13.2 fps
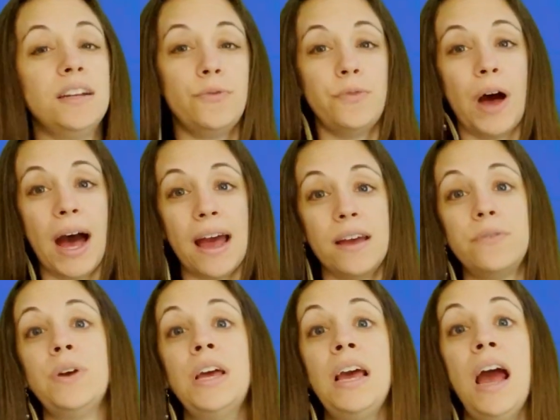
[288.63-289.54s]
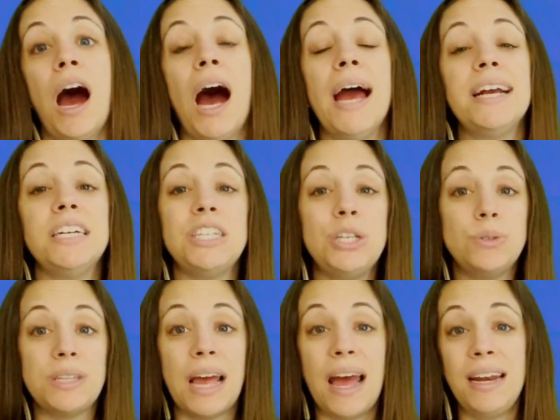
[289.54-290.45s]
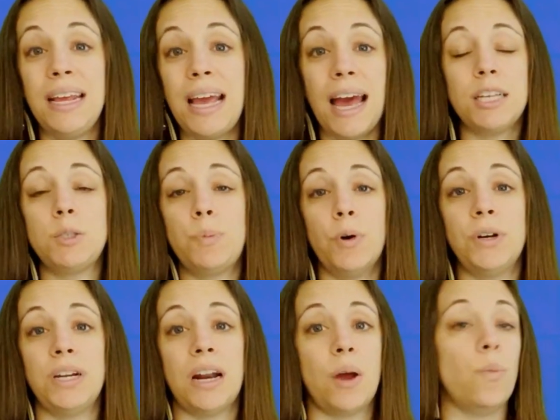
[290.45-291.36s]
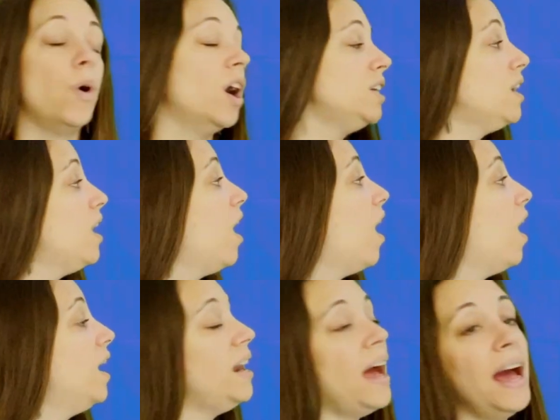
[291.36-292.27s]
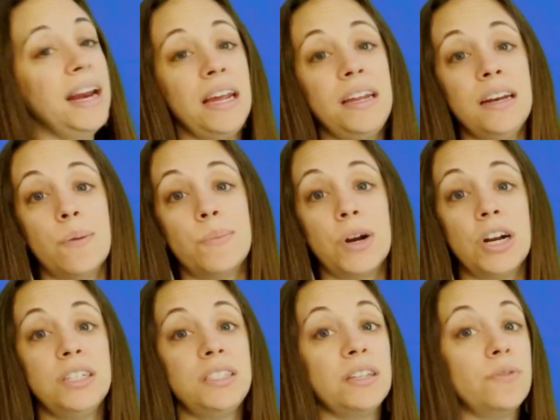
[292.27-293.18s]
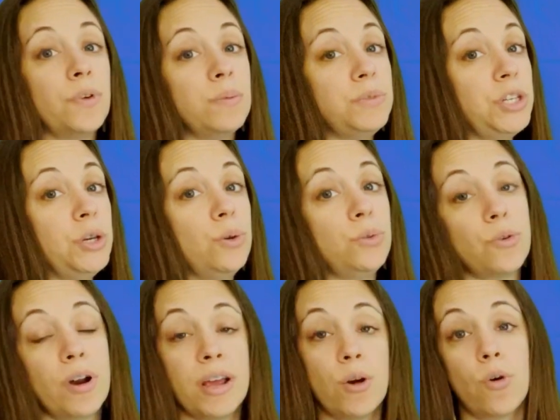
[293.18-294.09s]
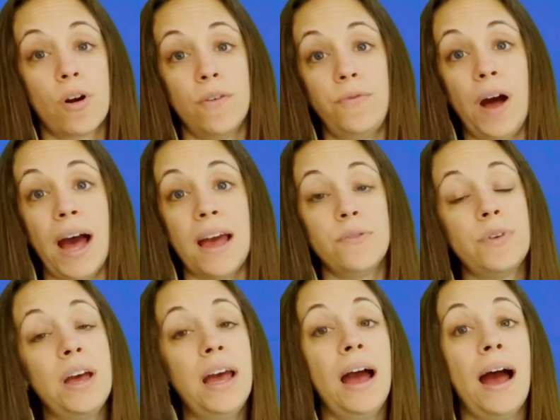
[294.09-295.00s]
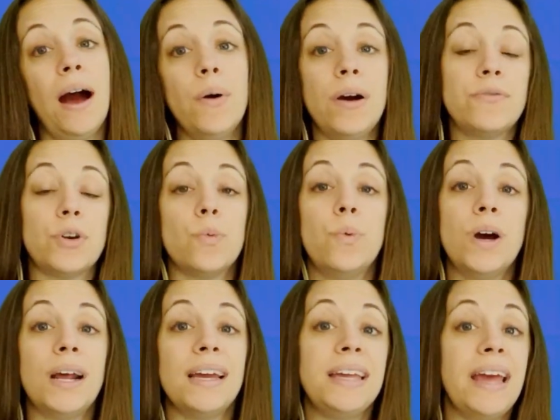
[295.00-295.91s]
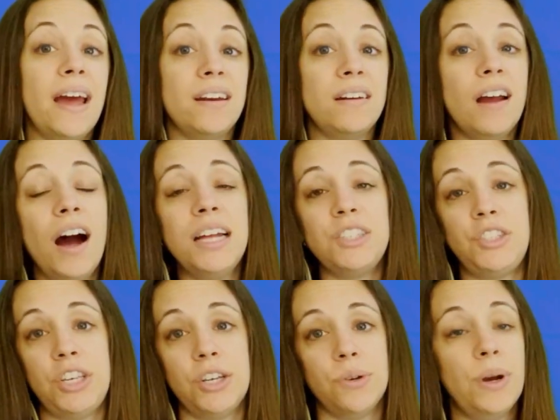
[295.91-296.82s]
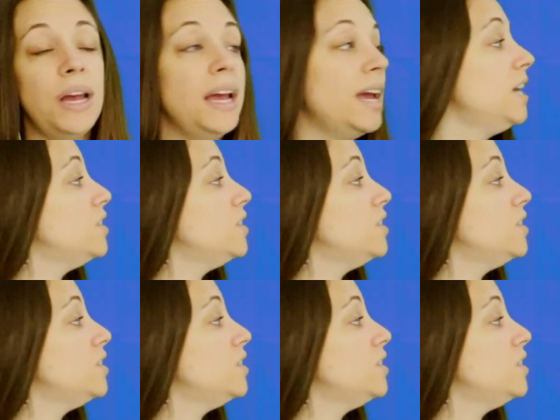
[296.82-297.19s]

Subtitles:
and a 5, I could use any exponent I want on any numbers from 2, 3, or 5. However, what I cannot do